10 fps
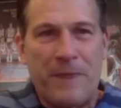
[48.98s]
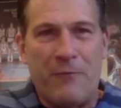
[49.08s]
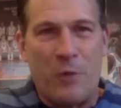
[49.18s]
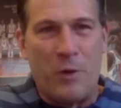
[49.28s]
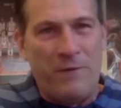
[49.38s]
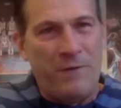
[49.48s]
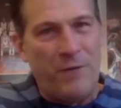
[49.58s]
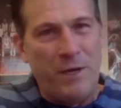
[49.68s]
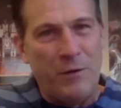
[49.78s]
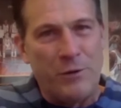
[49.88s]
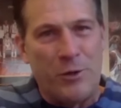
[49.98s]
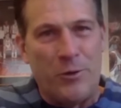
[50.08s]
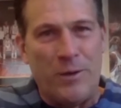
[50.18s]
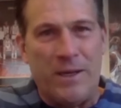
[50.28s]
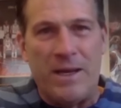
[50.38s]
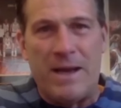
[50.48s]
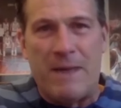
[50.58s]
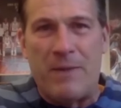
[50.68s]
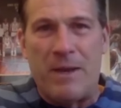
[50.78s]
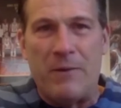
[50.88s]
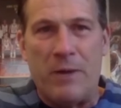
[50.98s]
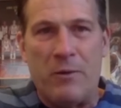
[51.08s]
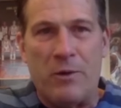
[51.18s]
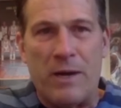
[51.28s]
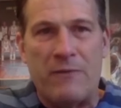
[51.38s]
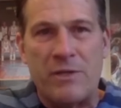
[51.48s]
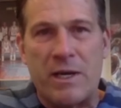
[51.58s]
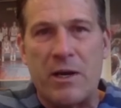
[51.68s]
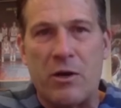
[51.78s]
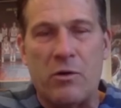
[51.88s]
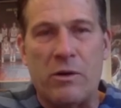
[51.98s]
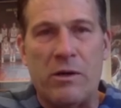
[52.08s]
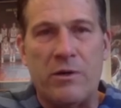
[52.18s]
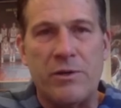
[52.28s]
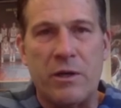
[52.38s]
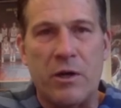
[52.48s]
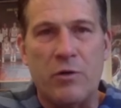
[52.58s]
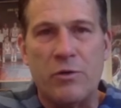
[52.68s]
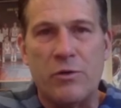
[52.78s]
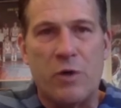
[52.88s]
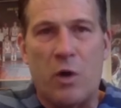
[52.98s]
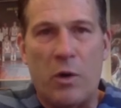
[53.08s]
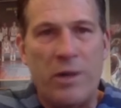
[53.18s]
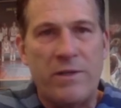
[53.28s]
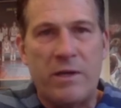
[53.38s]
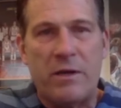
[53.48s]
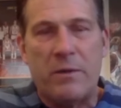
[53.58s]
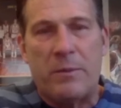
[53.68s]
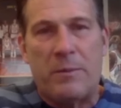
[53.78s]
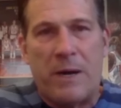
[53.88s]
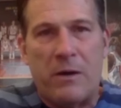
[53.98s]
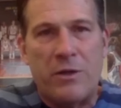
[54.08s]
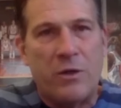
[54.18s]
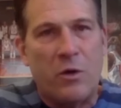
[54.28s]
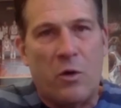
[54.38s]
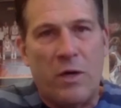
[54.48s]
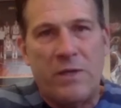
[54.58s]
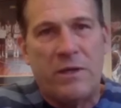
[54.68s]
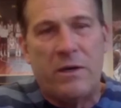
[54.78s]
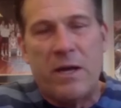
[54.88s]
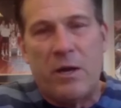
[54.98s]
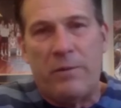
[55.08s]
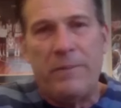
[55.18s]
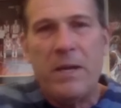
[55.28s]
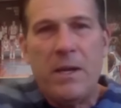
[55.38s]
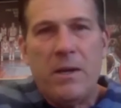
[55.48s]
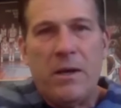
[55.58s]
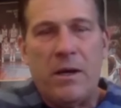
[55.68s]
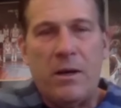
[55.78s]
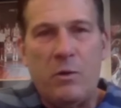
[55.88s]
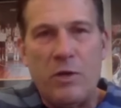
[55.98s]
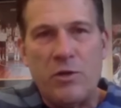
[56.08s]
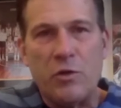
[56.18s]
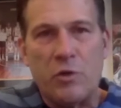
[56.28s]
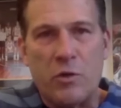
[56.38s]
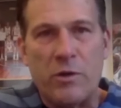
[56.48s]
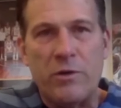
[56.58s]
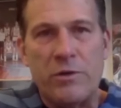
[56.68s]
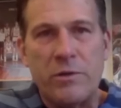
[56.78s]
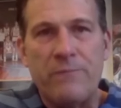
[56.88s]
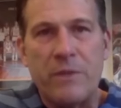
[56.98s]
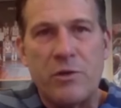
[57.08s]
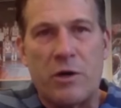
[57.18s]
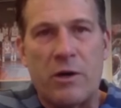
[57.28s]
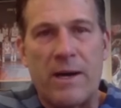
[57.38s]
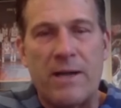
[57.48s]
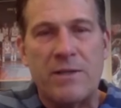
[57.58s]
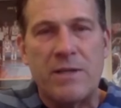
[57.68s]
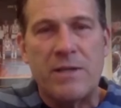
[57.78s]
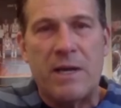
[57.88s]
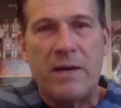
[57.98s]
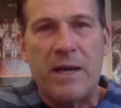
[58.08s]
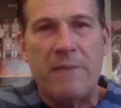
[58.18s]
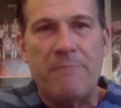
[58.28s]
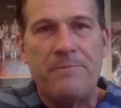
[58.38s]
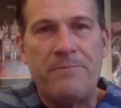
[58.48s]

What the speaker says: 40, 50 years old. It doesn't happen that way. We're going to have second careers, and coaches always there to prepare us and always there to help once those careers started outside of the game.